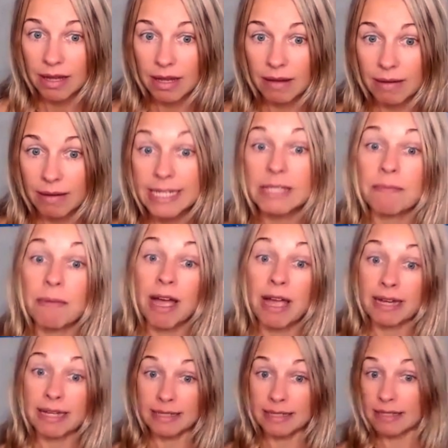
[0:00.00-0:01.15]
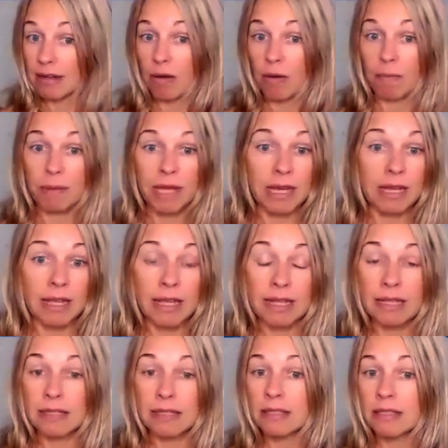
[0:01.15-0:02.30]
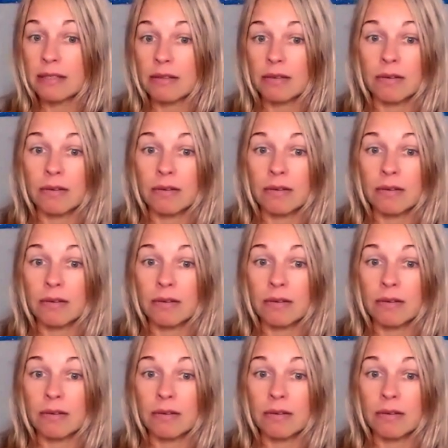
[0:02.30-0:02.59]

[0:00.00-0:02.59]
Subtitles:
despite opinions